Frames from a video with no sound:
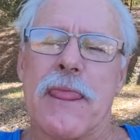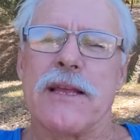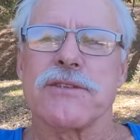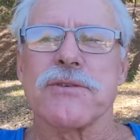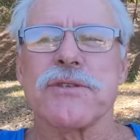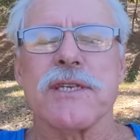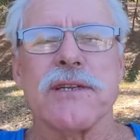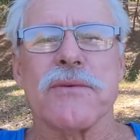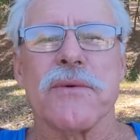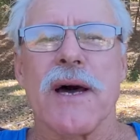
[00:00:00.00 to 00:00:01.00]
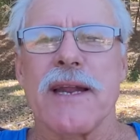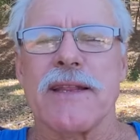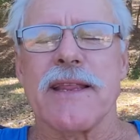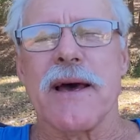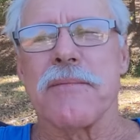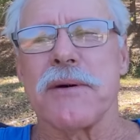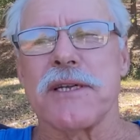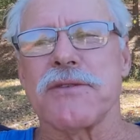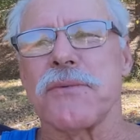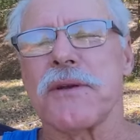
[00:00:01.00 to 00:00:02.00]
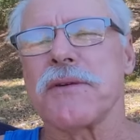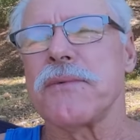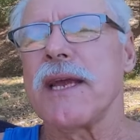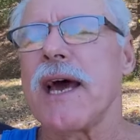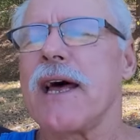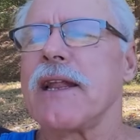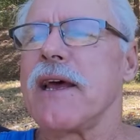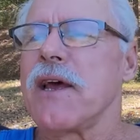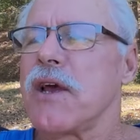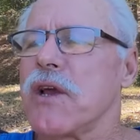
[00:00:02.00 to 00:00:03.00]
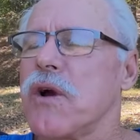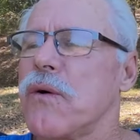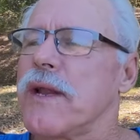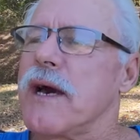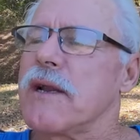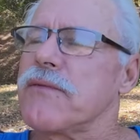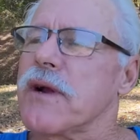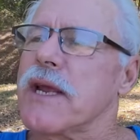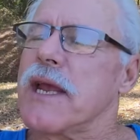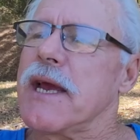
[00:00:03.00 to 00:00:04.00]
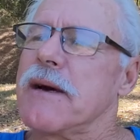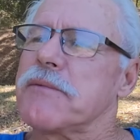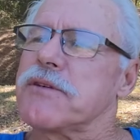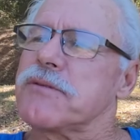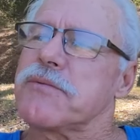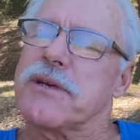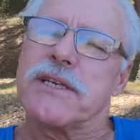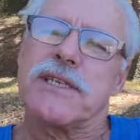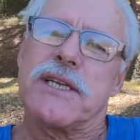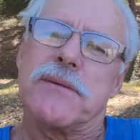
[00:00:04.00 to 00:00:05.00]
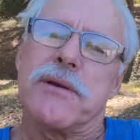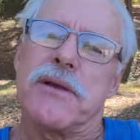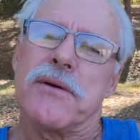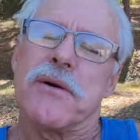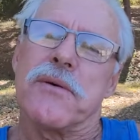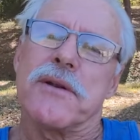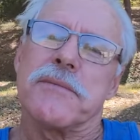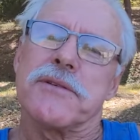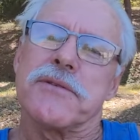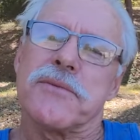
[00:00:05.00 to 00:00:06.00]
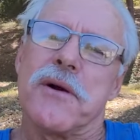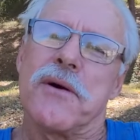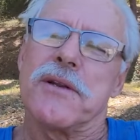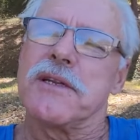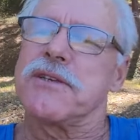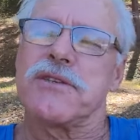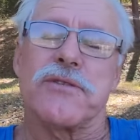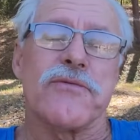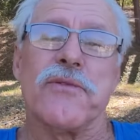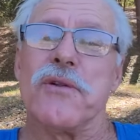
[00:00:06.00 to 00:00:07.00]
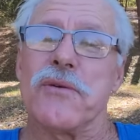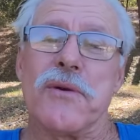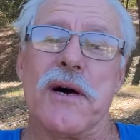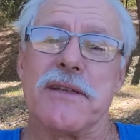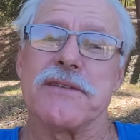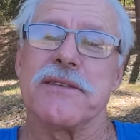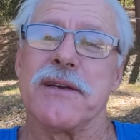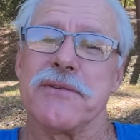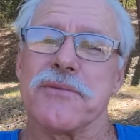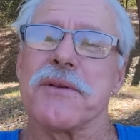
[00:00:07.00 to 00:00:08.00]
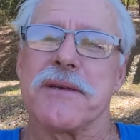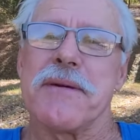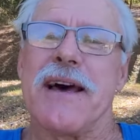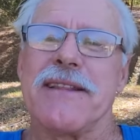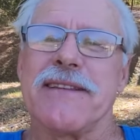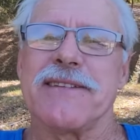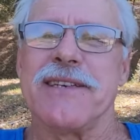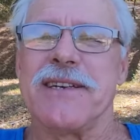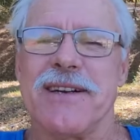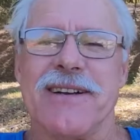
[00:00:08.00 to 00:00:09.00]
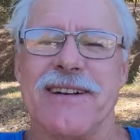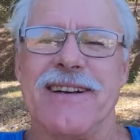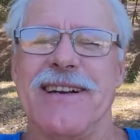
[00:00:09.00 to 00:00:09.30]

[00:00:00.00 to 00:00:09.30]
And so she didn't ride it that much. We had, going out of our camp, there's a pretty steep hill going up to the road, and it's just full of ruts. It was really bad this year.